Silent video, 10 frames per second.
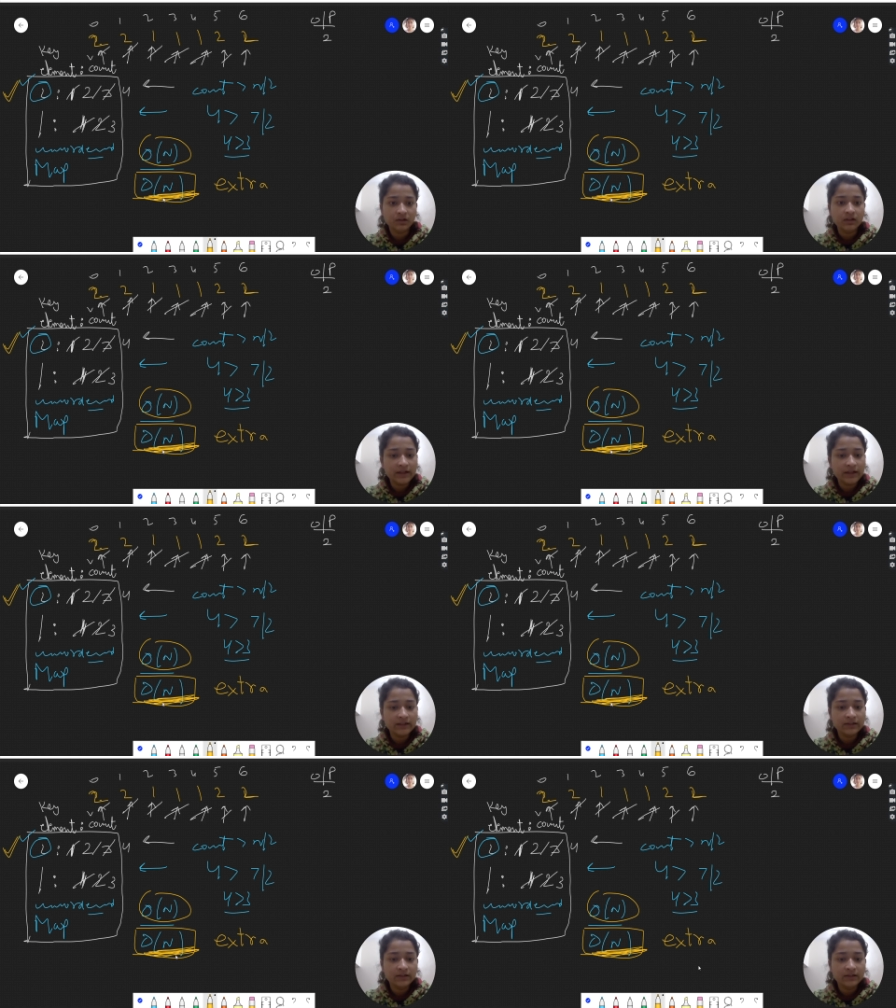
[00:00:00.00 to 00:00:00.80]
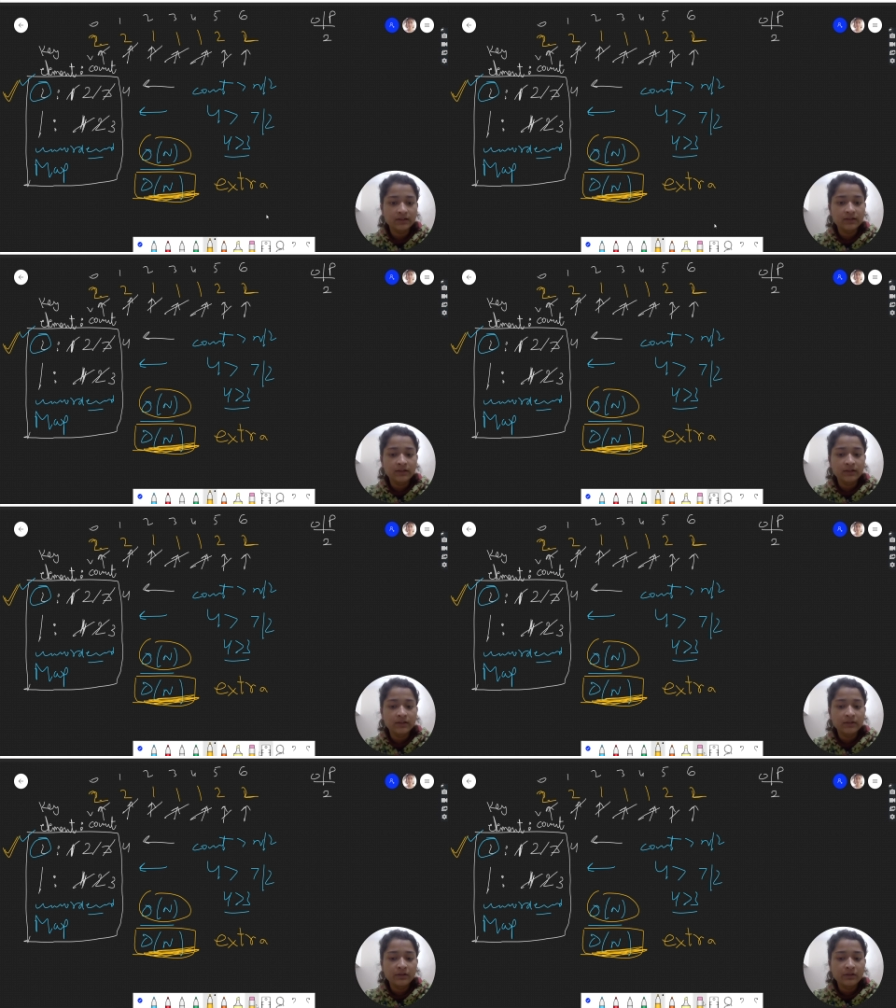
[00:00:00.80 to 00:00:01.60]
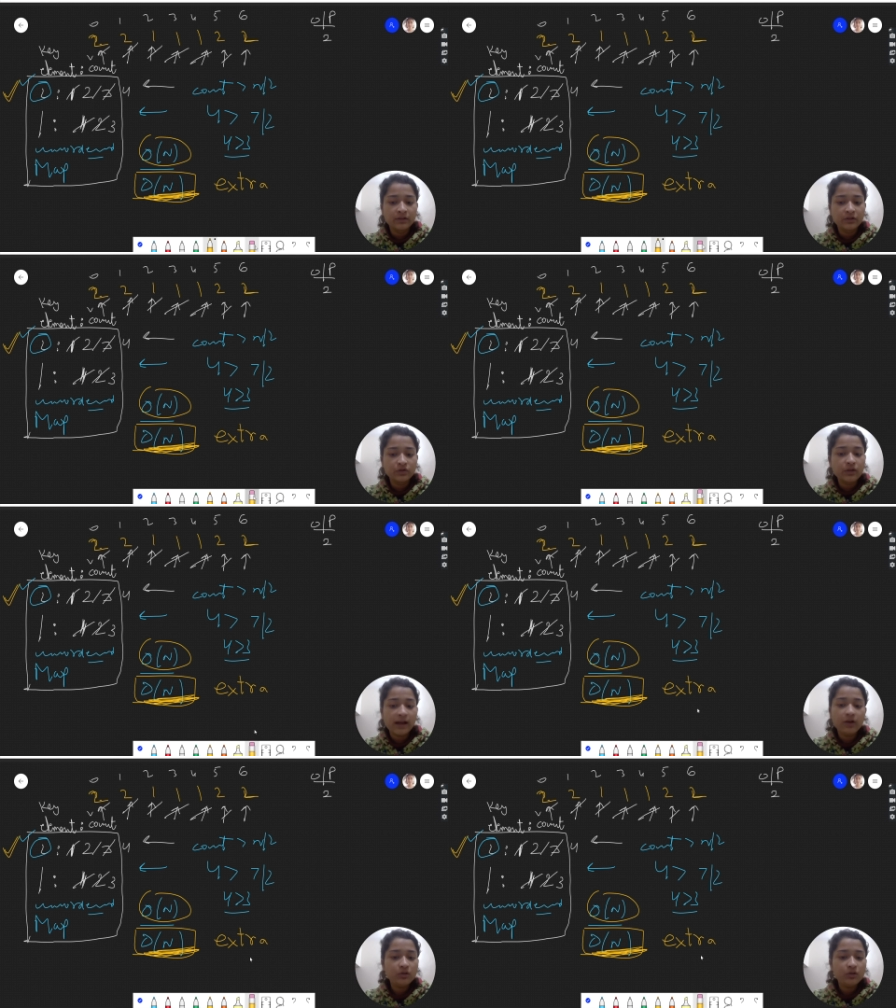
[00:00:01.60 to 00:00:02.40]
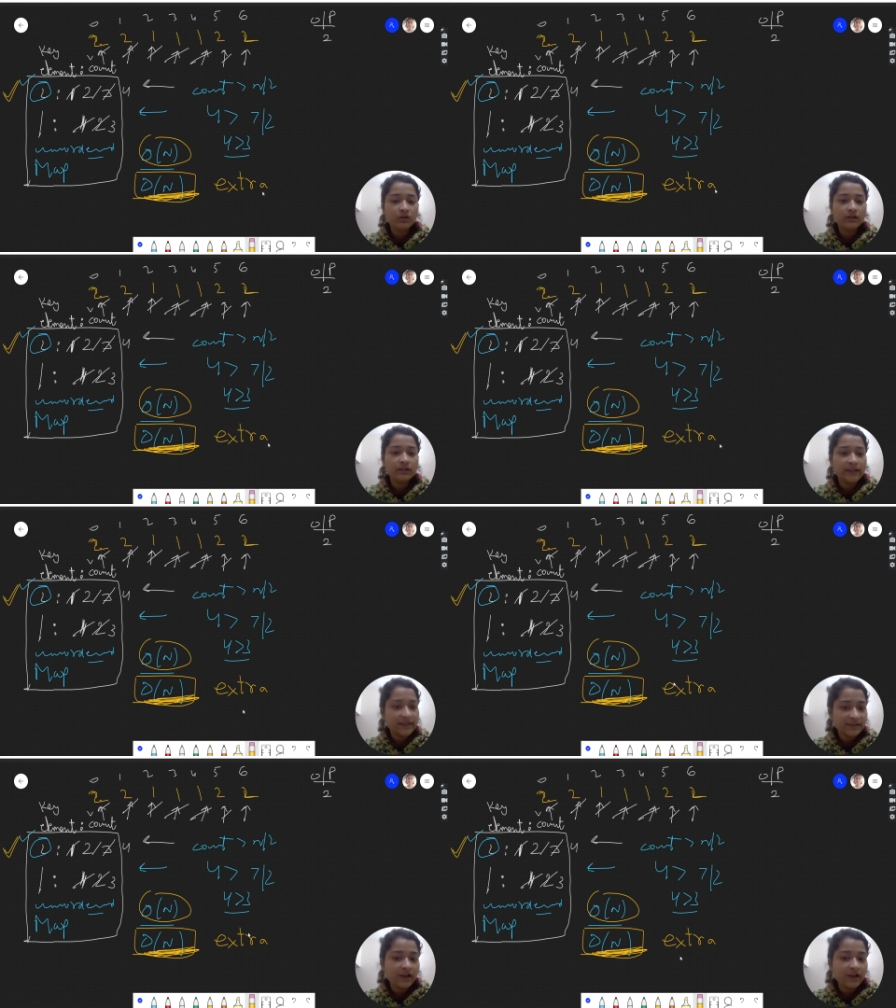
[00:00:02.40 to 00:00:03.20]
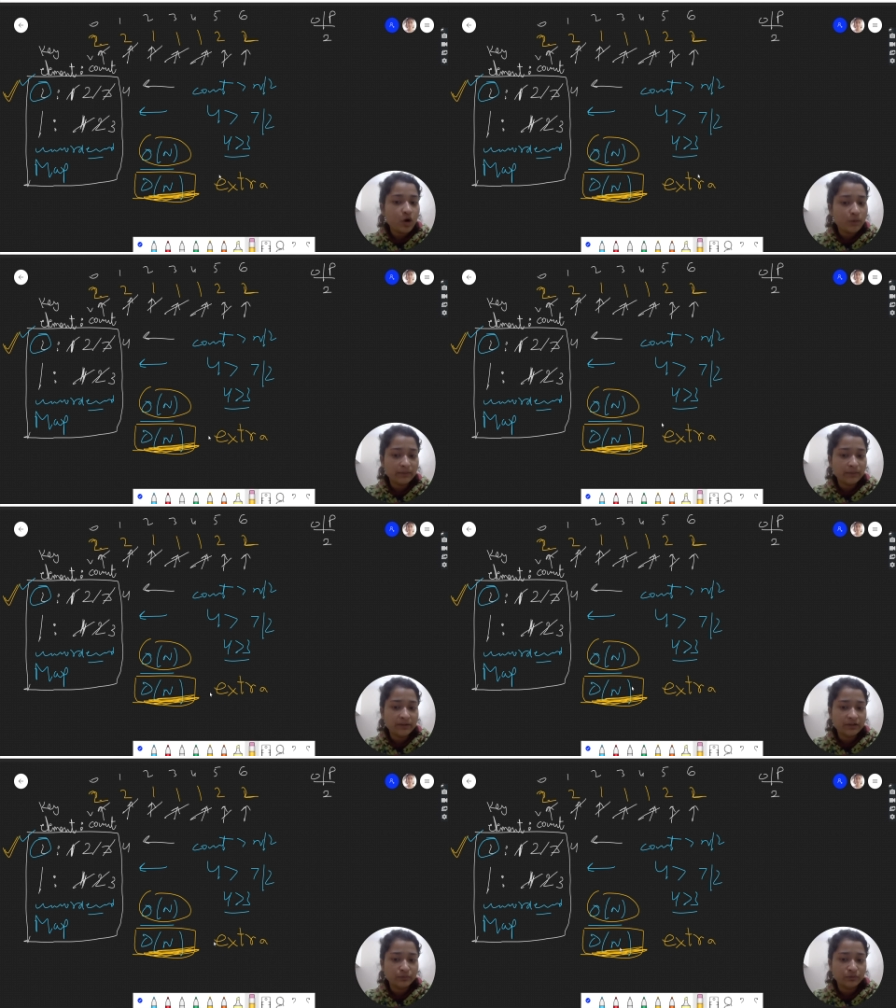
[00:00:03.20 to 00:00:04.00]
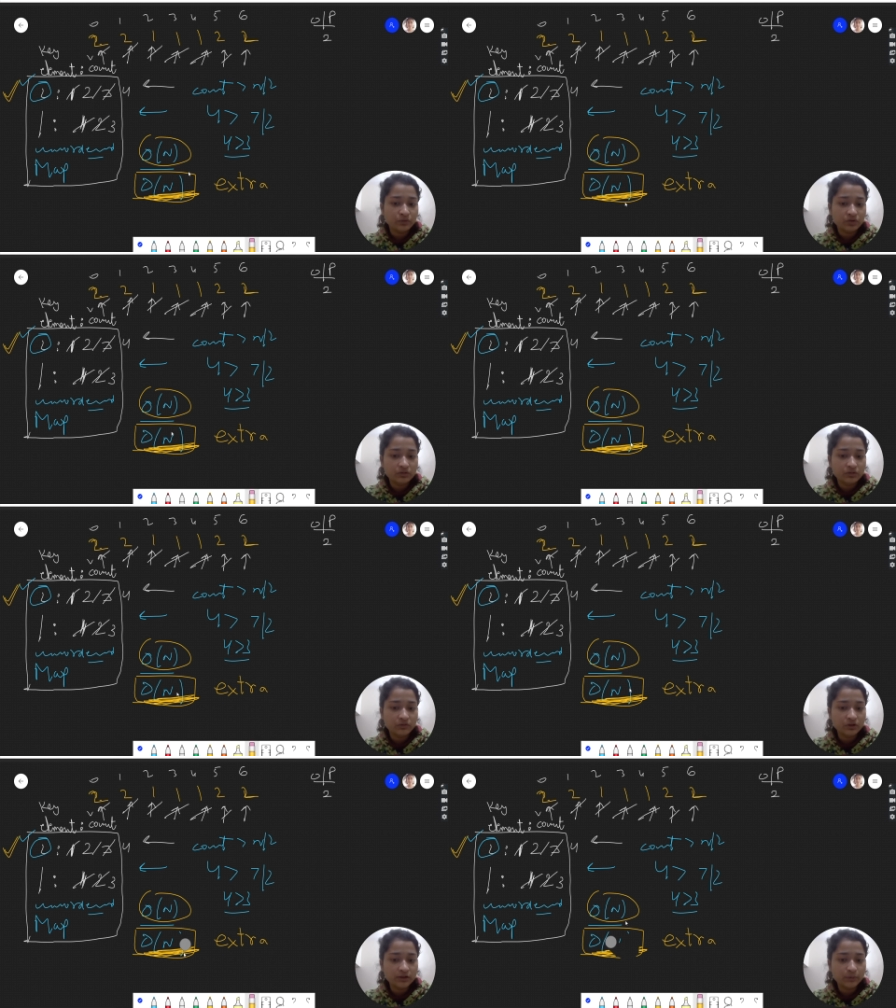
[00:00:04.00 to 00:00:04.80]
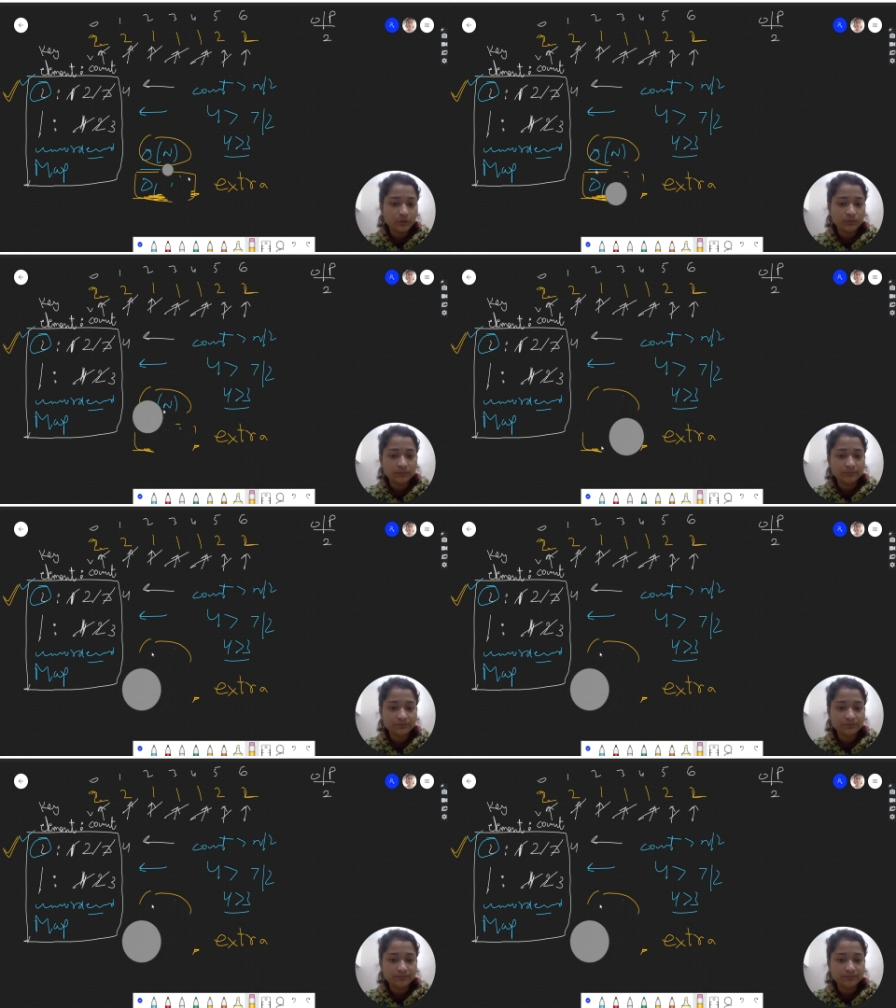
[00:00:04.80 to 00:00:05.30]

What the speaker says: right? So now let's see the optimized approach for this problem.